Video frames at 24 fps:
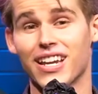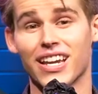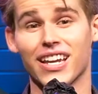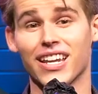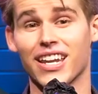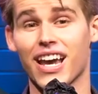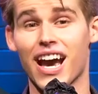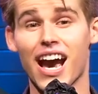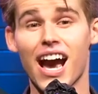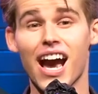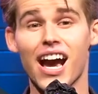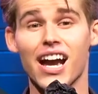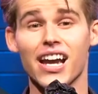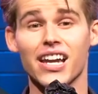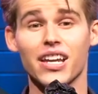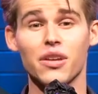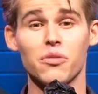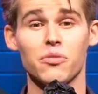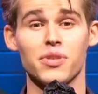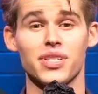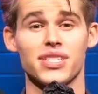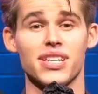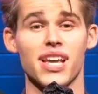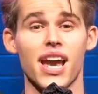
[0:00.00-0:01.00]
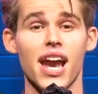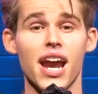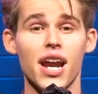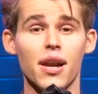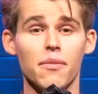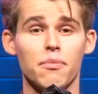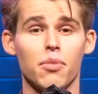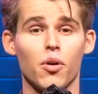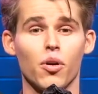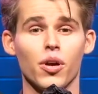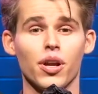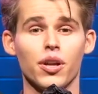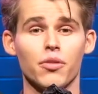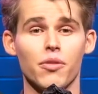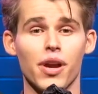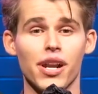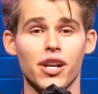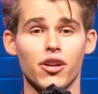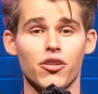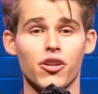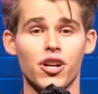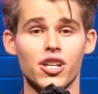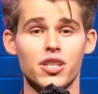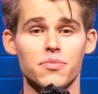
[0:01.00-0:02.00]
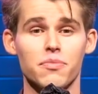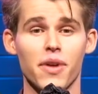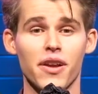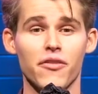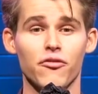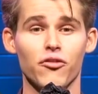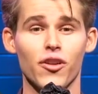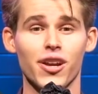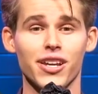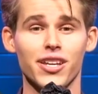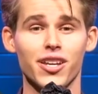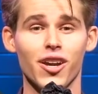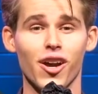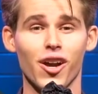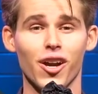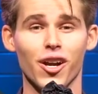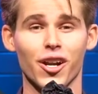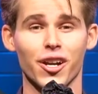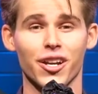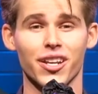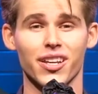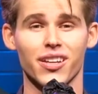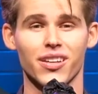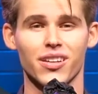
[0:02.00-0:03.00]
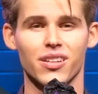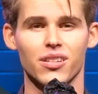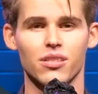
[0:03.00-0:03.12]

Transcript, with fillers: and I was airborne right across my front yard.